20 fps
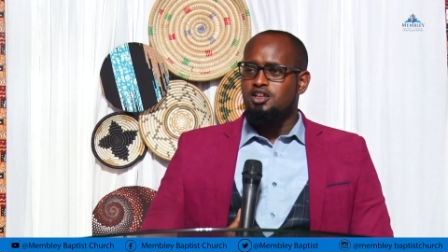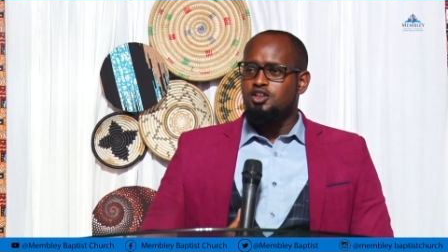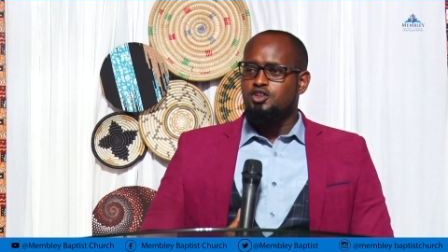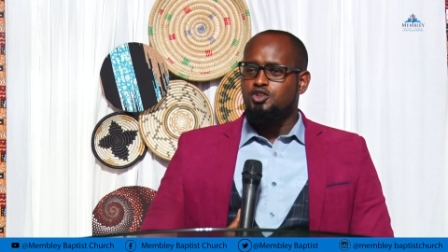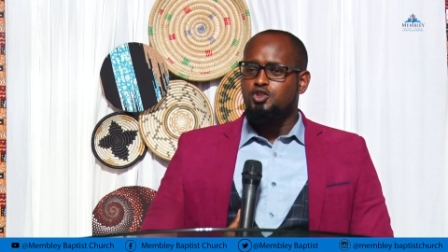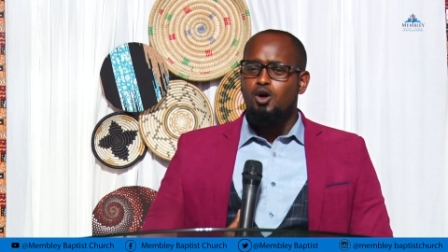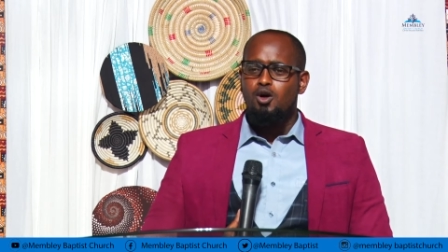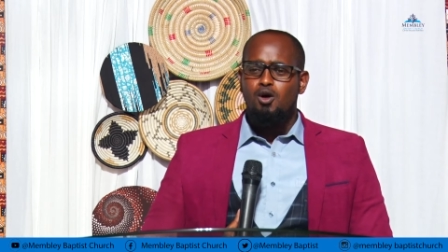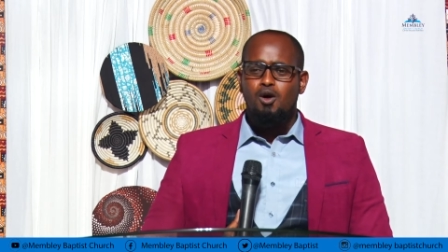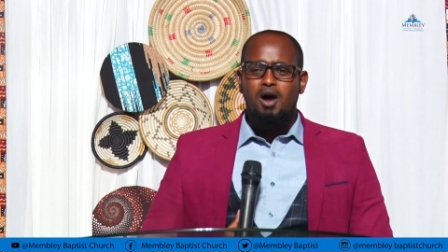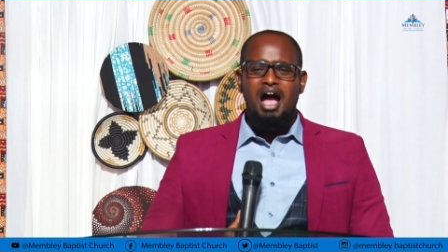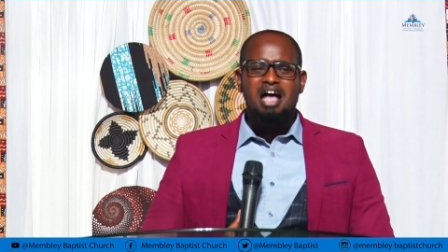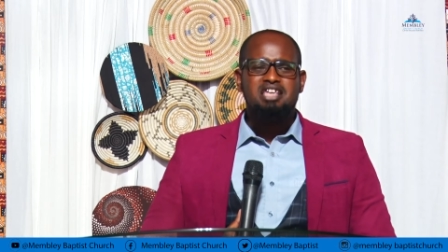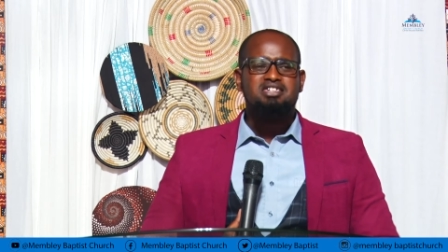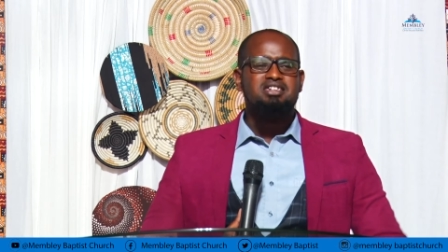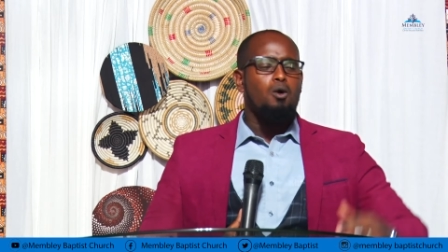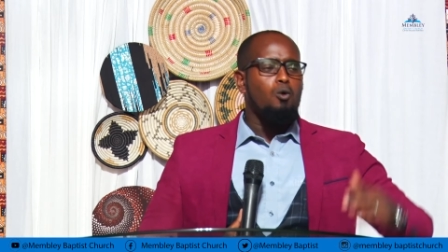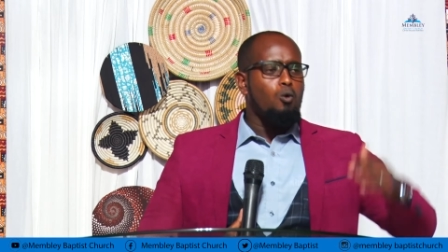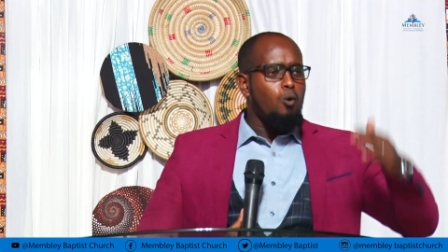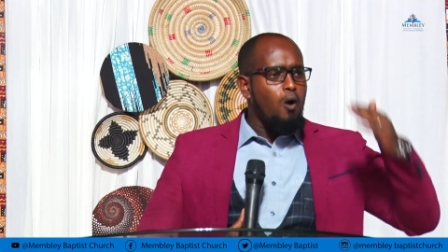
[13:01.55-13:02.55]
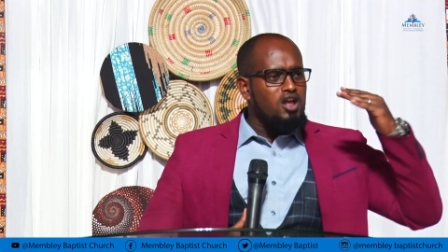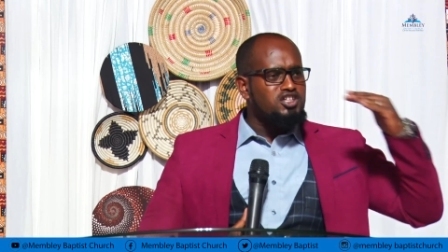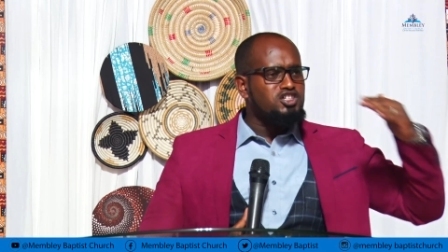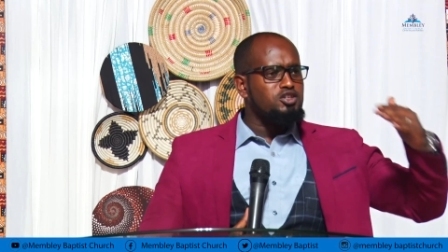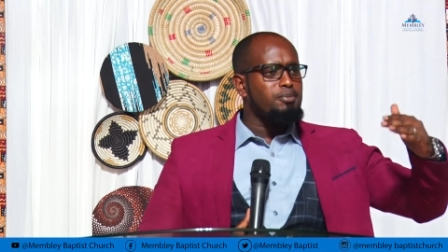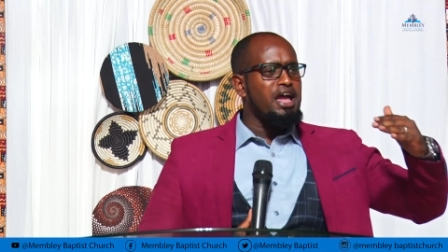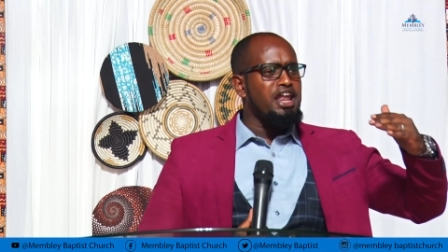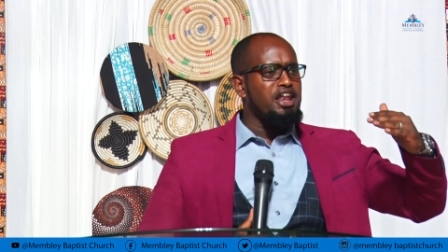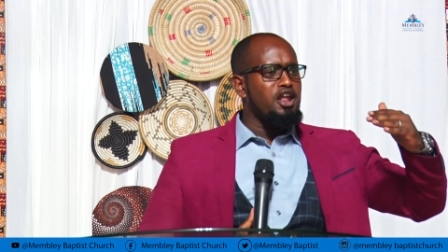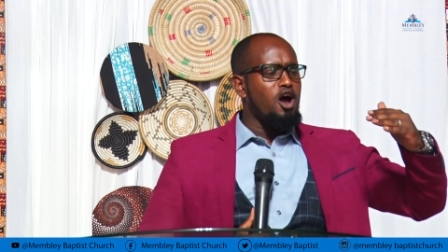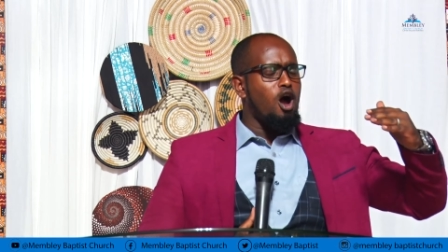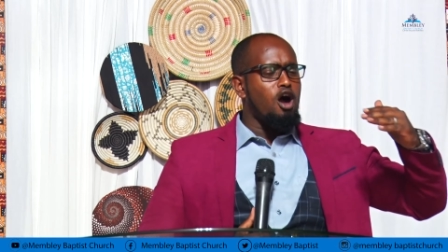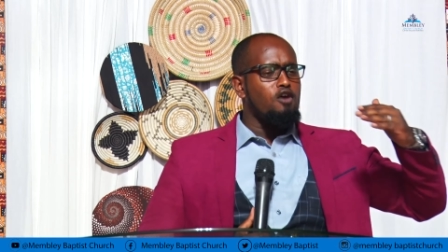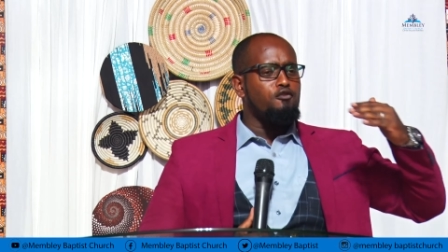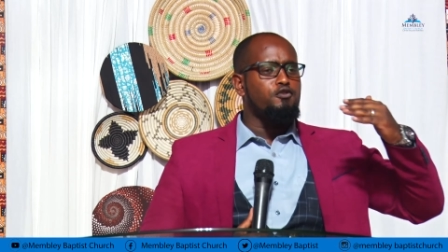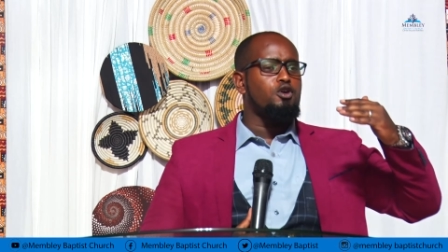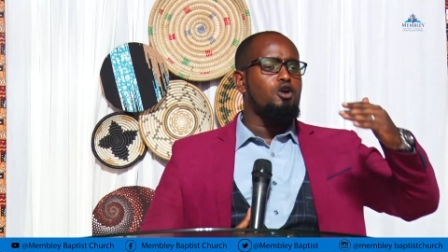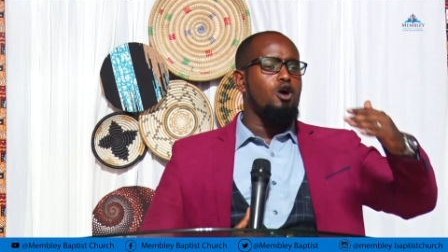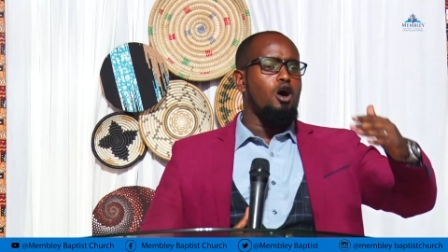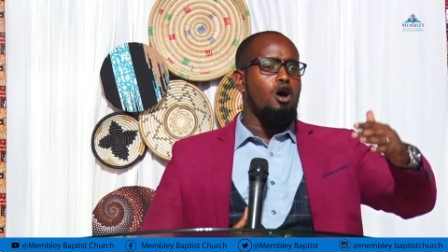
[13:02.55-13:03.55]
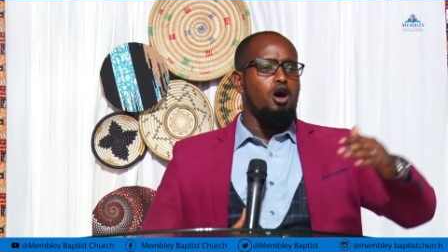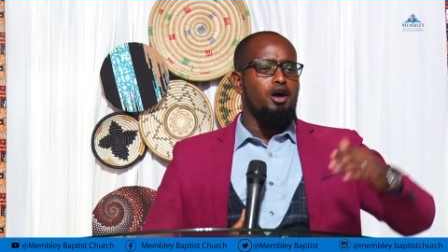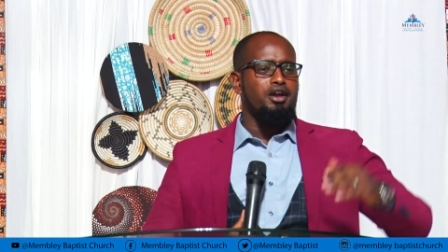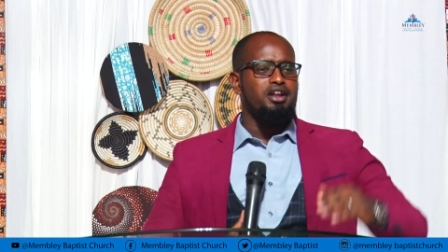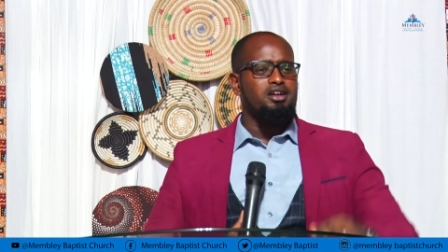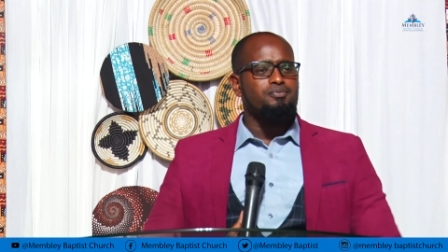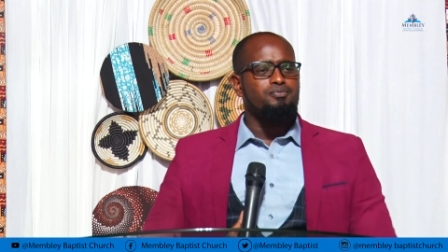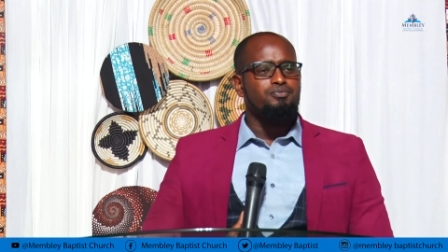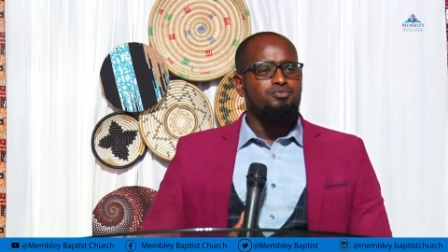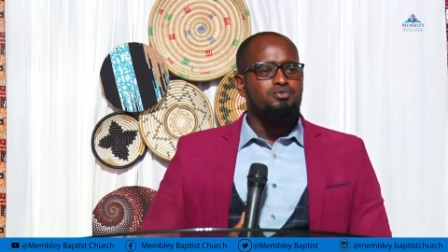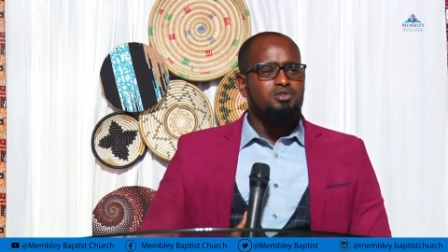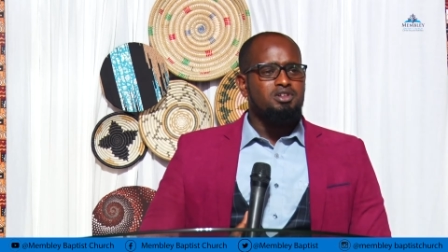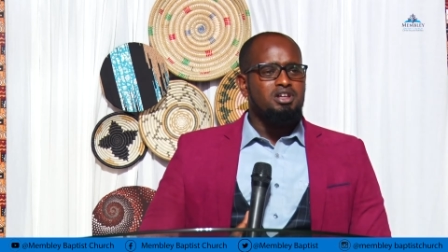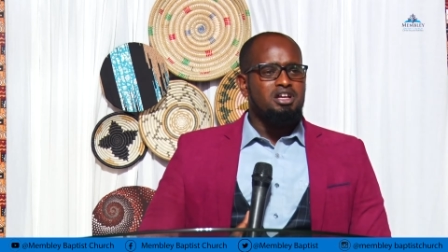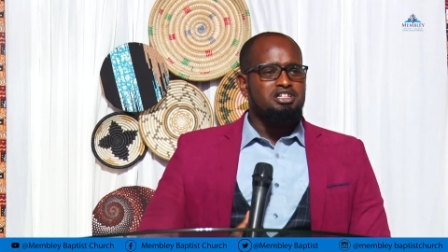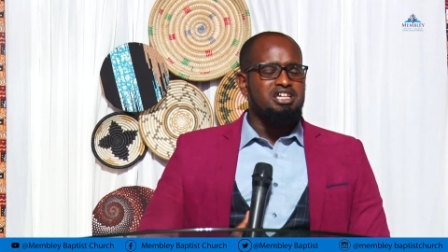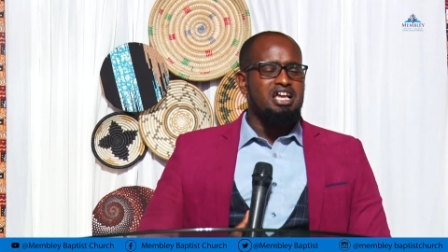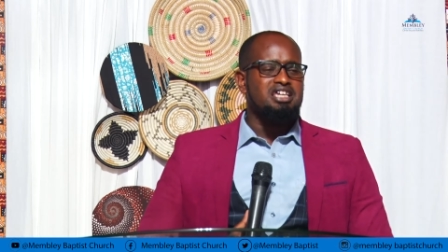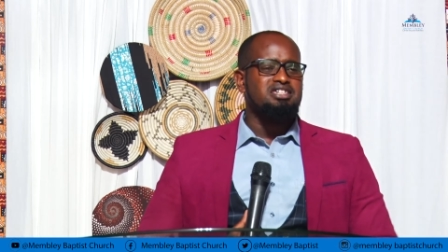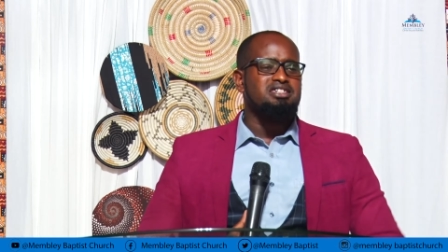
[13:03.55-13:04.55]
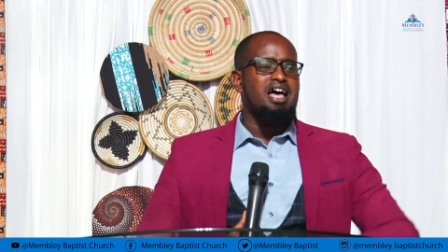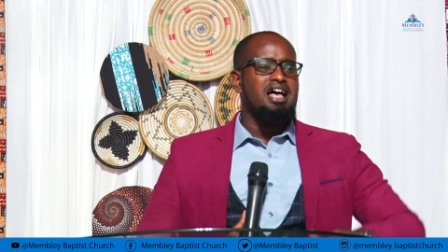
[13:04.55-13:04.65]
So as a watchman of God, just